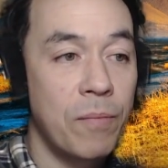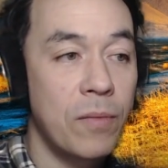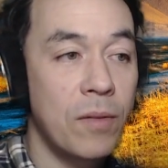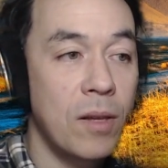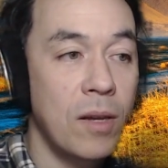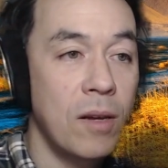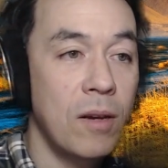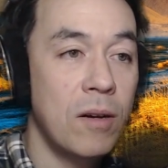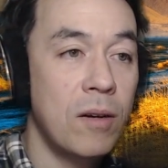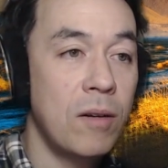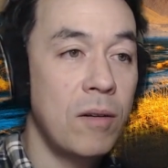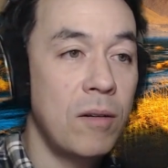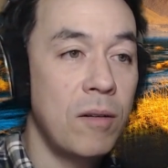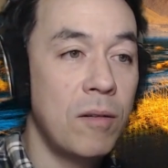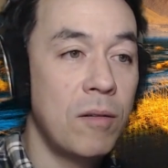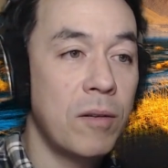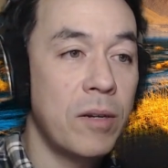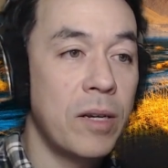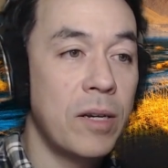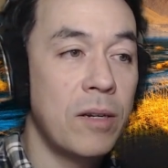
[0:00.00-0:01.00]
Okay.
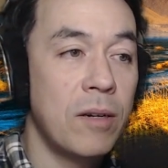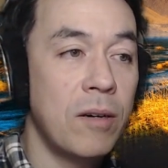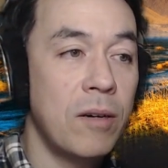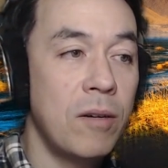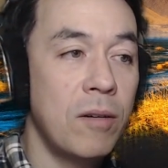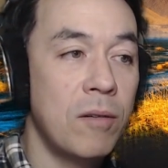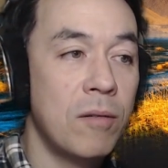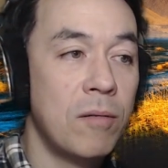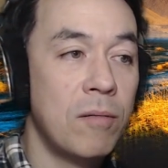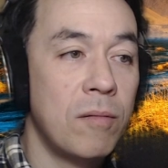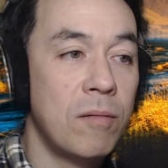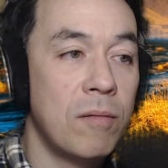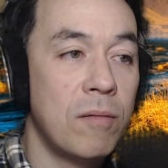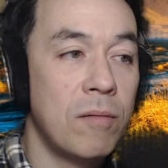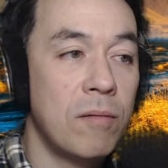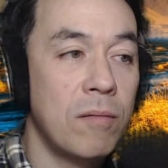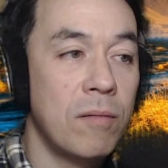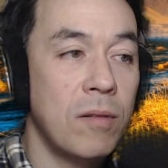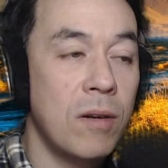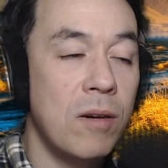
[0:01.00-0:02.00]
Oh,
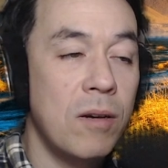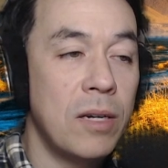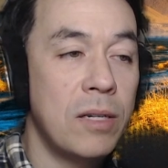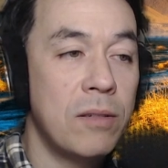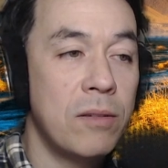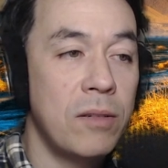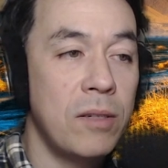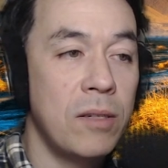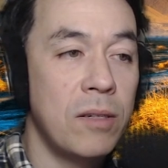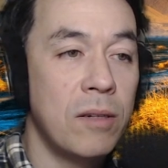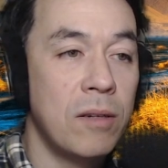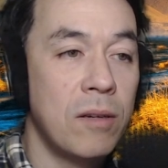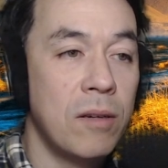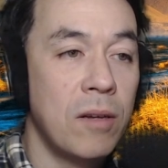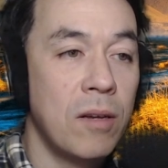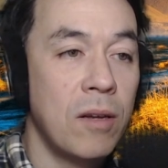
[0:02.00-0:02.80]
I see.